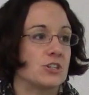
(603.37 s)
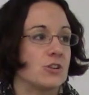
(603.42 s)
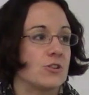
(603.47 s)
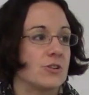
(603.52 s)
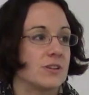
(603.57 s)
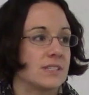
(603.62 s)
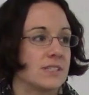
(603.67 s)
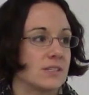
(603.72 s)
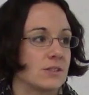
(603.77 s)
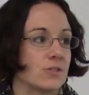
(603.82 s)

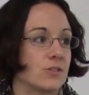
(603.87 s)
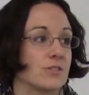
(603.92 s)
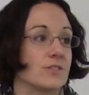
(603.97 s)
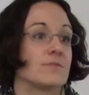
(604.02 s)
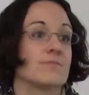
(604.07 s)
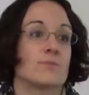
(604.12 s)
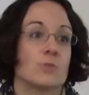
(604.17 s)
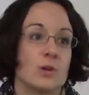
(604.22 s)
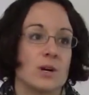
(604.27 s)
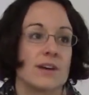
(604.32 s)
notice,
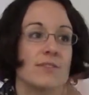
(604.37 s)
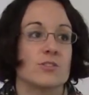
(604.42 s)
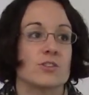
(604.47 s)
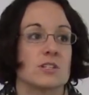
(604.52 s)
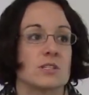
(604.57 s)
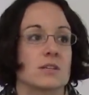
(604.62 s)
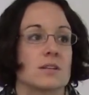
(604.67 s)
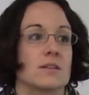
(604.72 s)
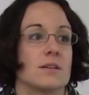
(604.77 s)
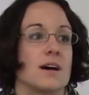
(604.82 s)
or
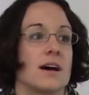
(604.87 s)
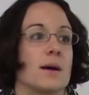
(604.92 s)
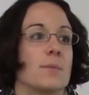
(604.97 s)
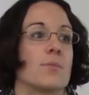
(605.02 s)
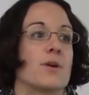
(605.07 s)
whoever's uh,